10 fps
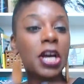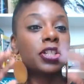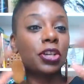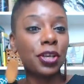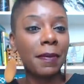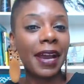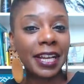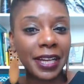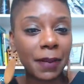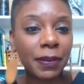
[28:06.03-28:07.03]
So you may
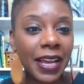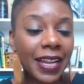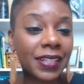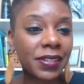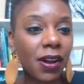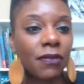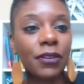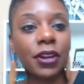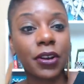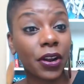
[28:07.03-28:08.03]
need to play that song for
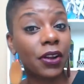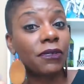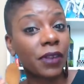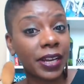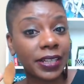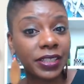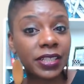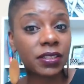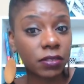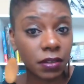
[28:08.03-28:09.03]
your girlfriend and
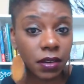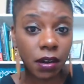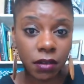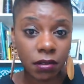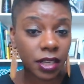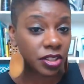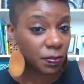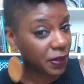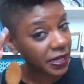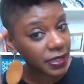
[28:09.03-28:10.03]
just, you know, go get your
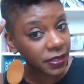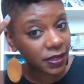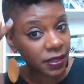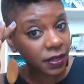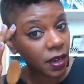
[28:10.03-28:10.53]
penis in.